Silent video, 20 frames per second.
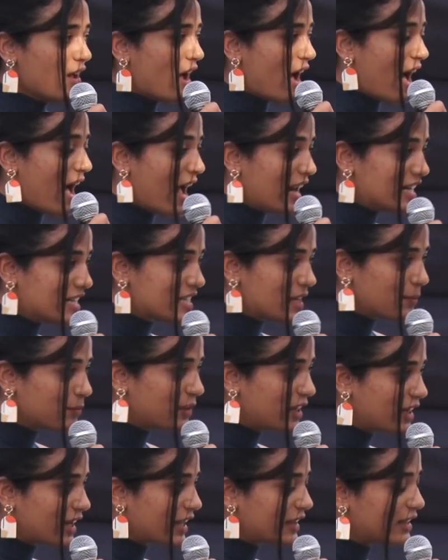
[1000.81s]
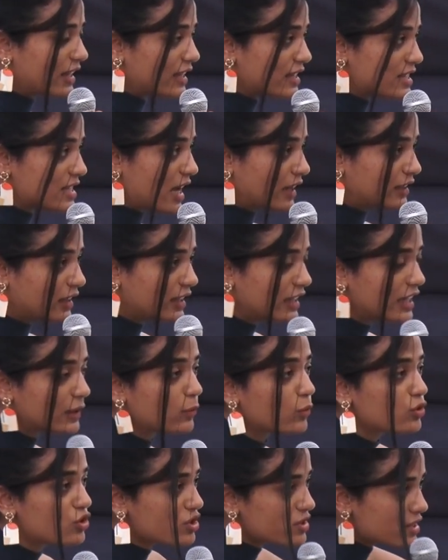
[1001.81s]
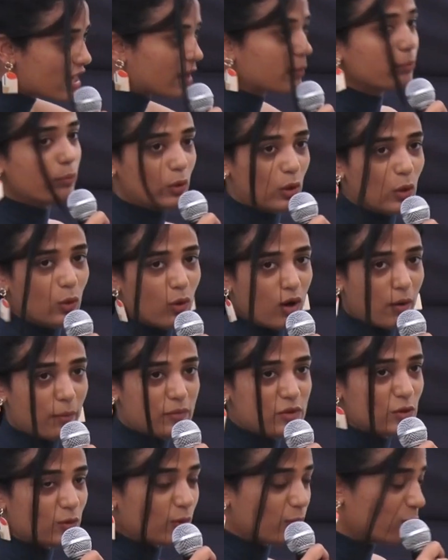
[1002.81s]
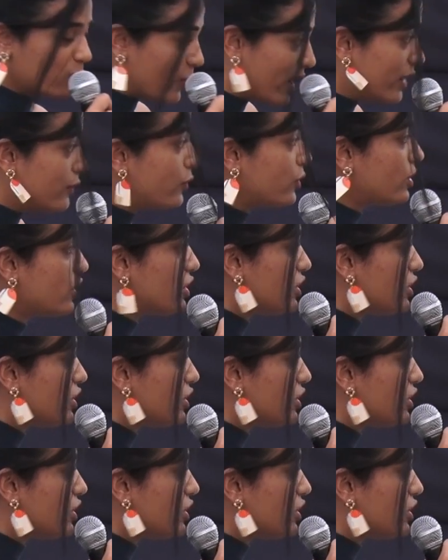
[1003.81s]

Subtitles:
add something and then suddenly it would just like blow up. So we went for a